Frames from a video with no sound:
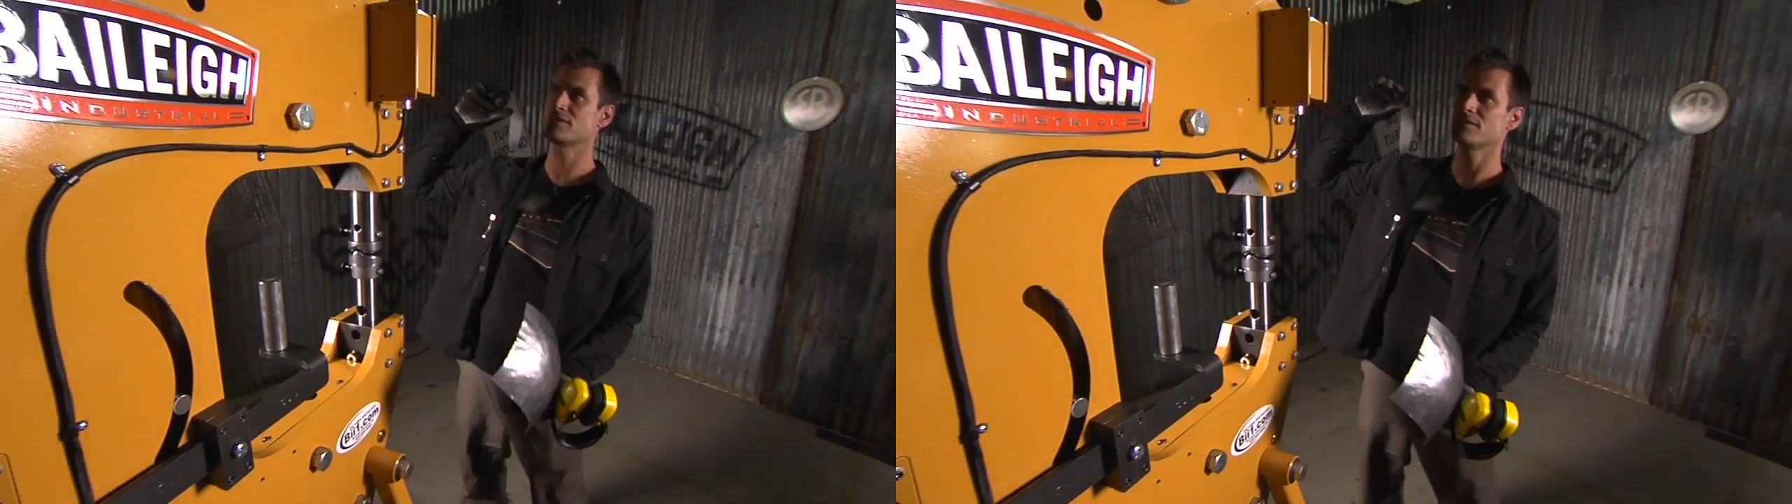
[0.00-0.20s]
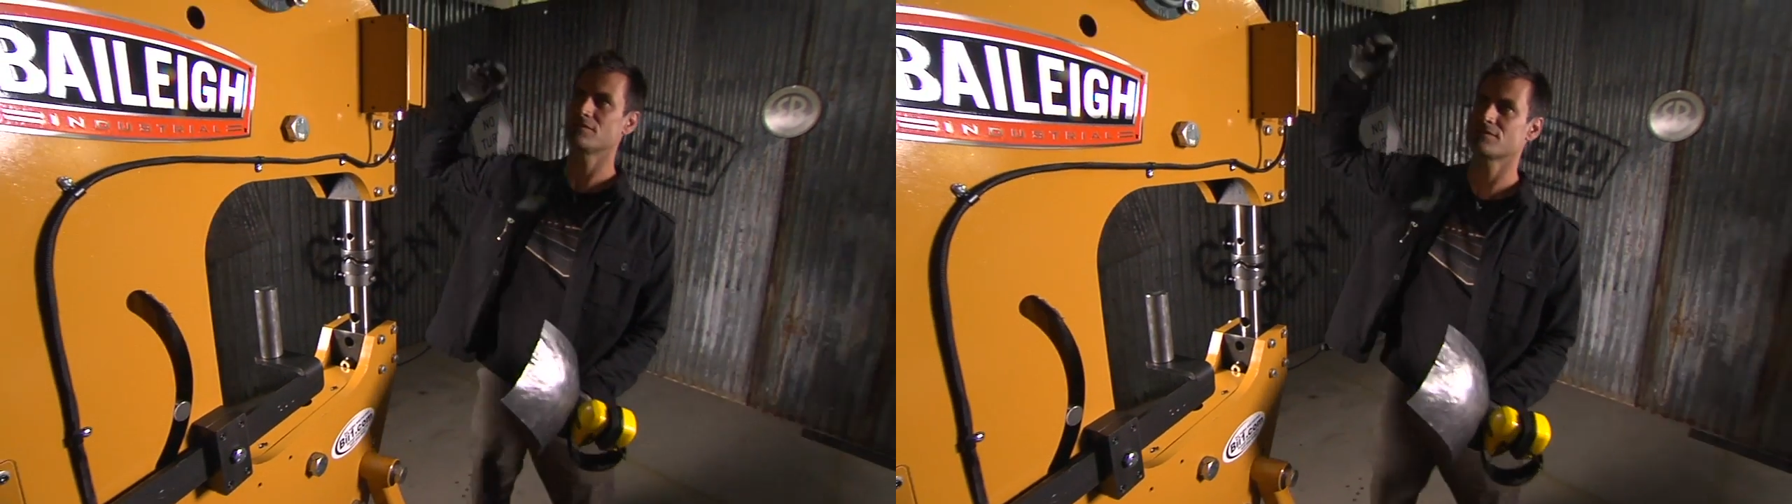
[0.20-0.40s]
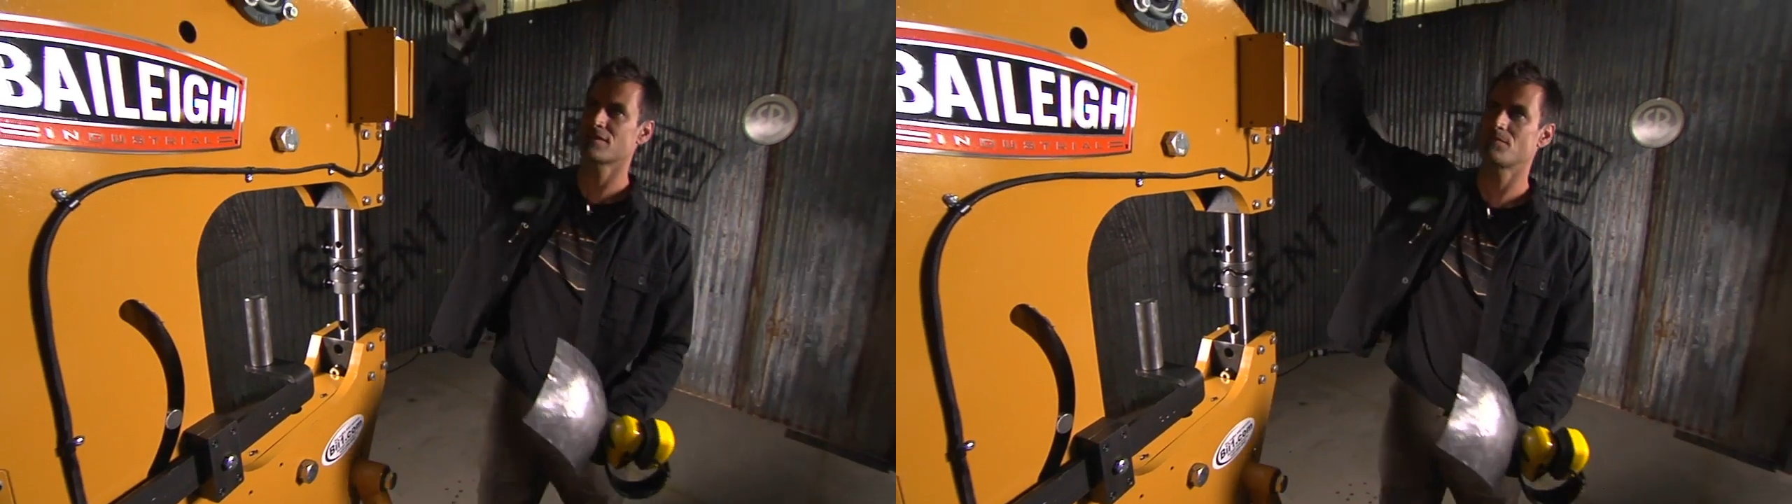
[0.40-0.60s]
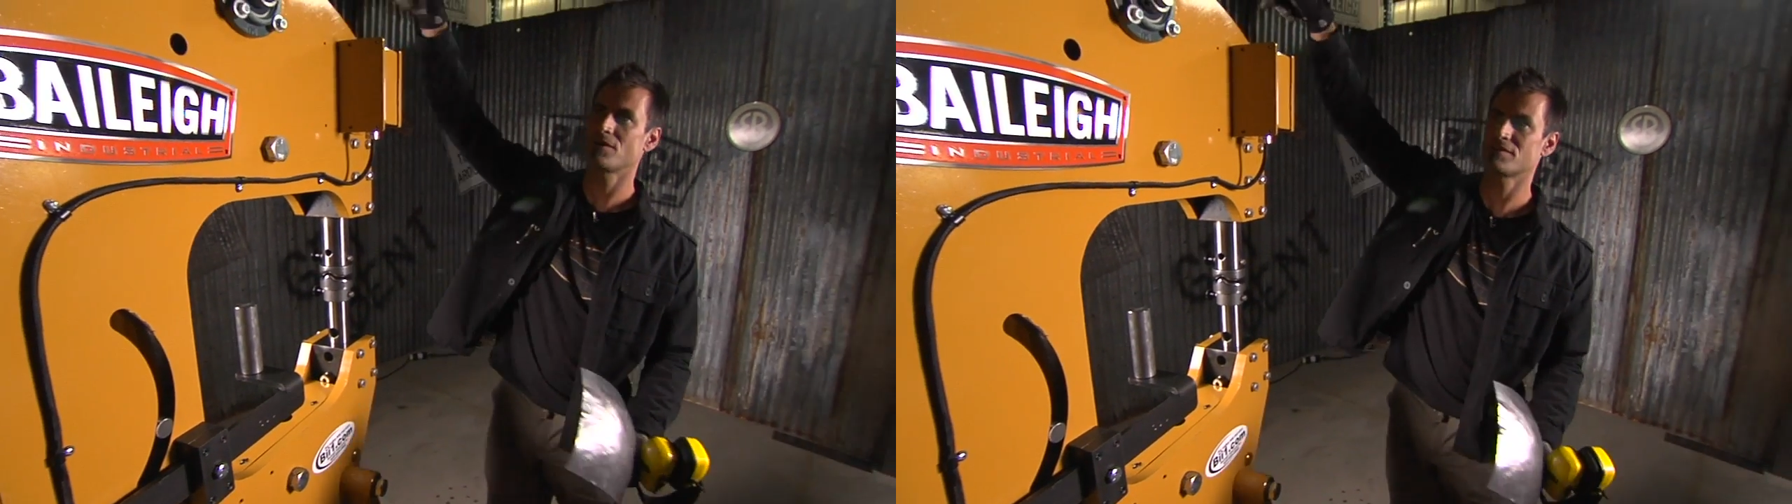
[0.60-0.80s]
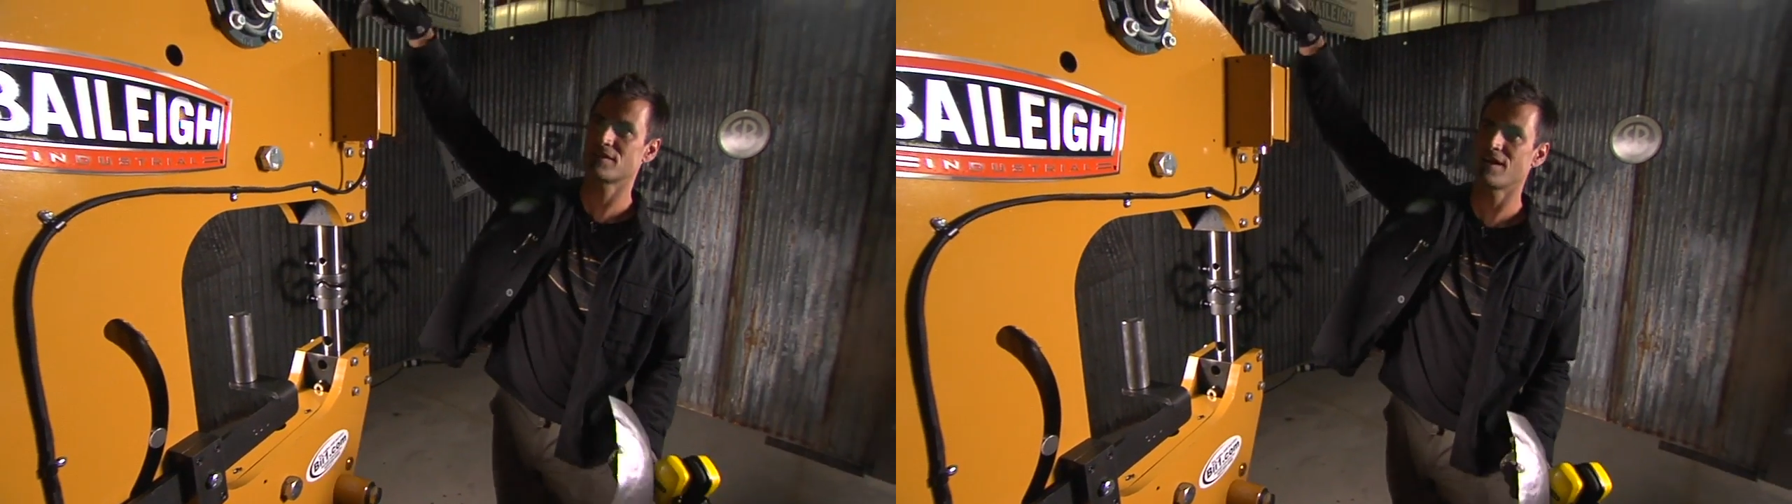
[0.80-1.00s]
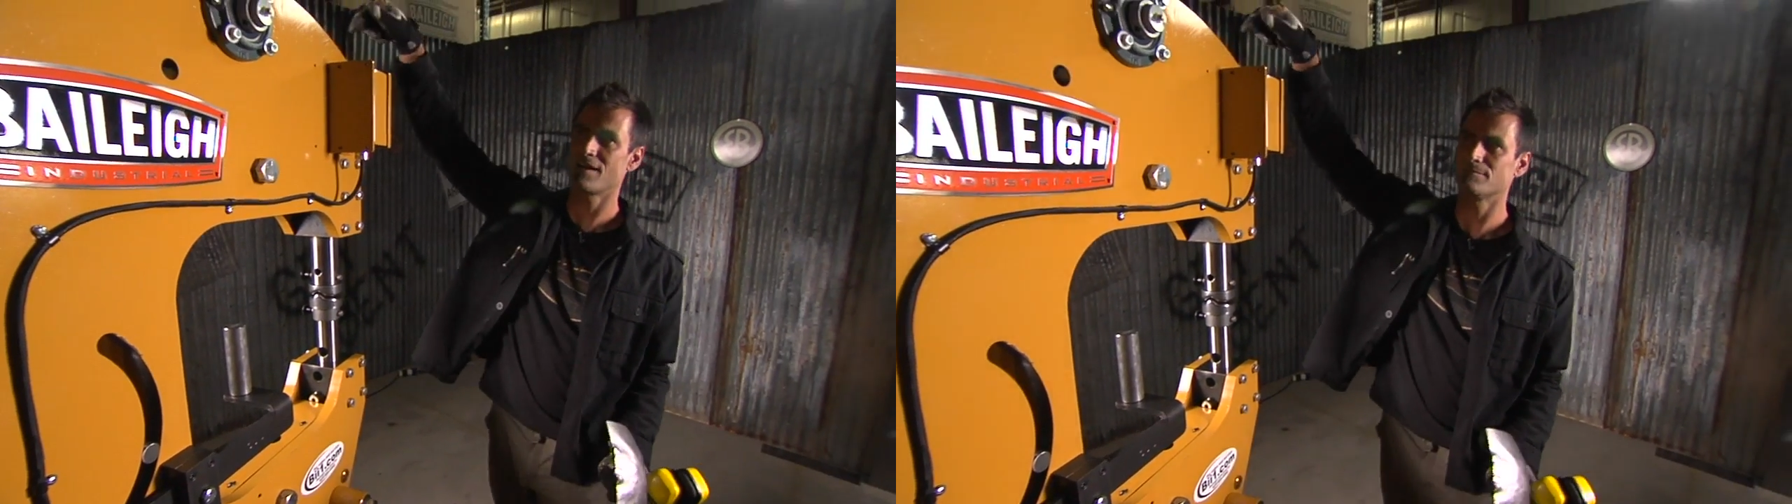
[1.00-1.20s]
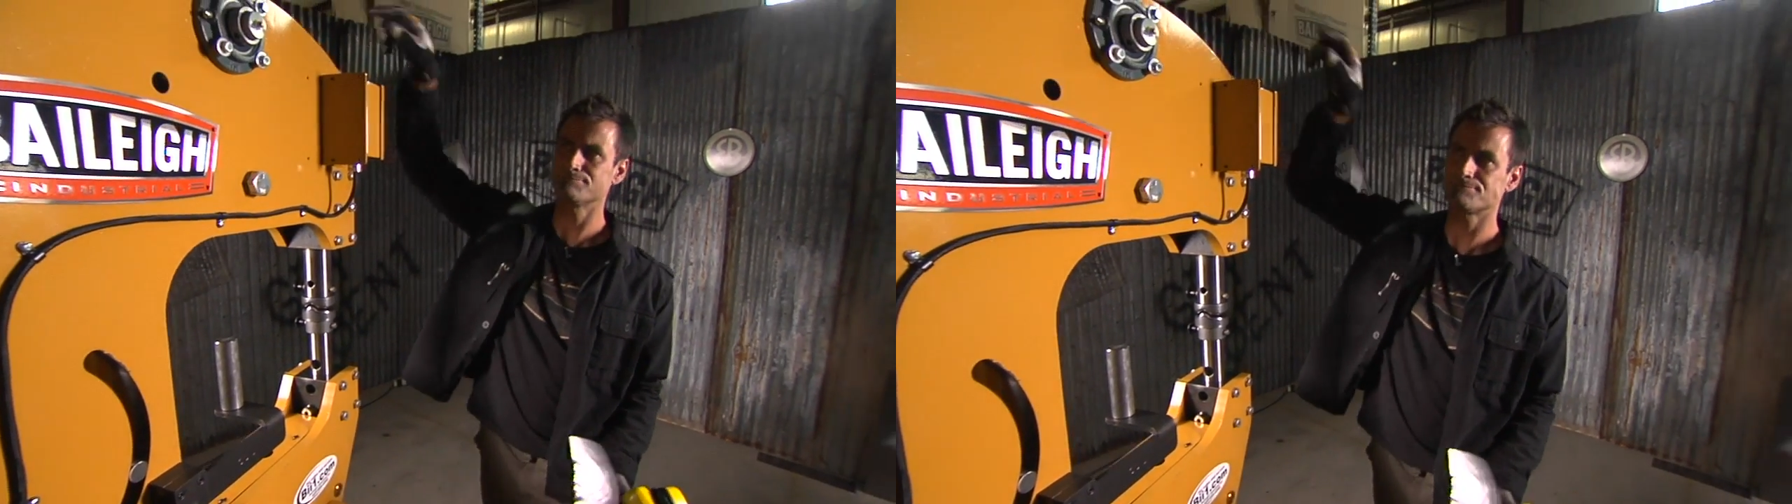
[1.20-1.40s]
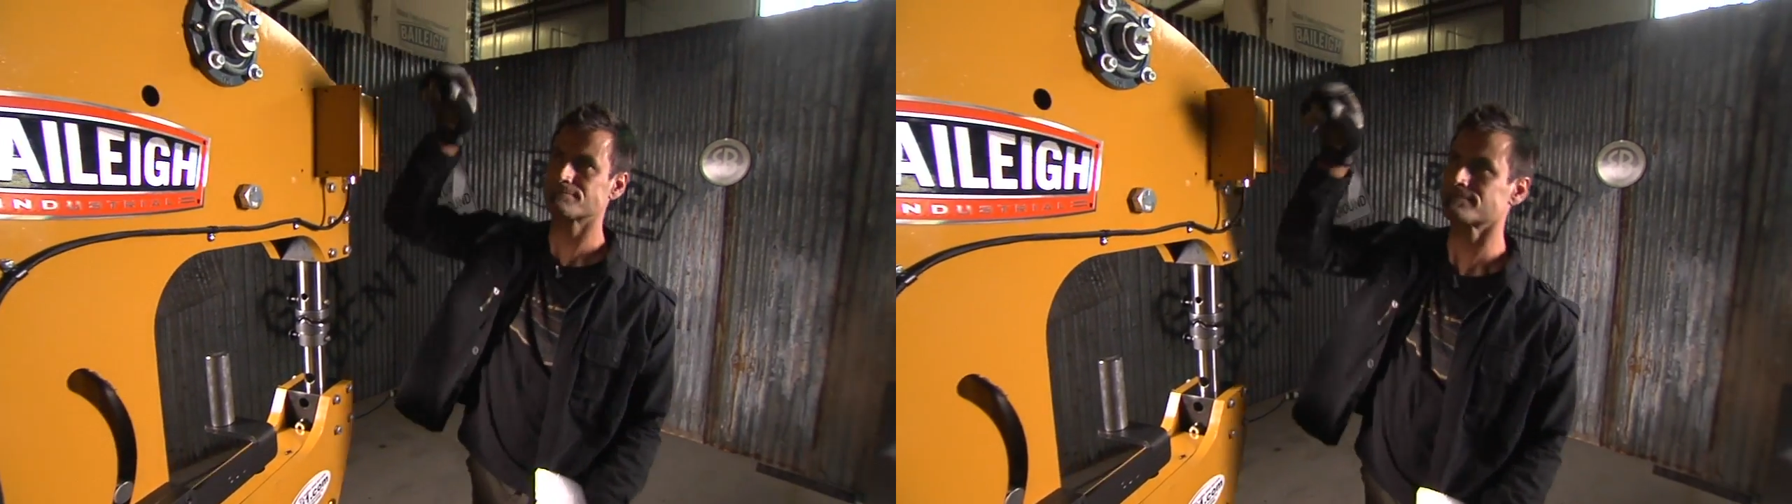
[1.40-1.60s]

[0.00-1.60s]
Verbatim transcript: deal is up on top.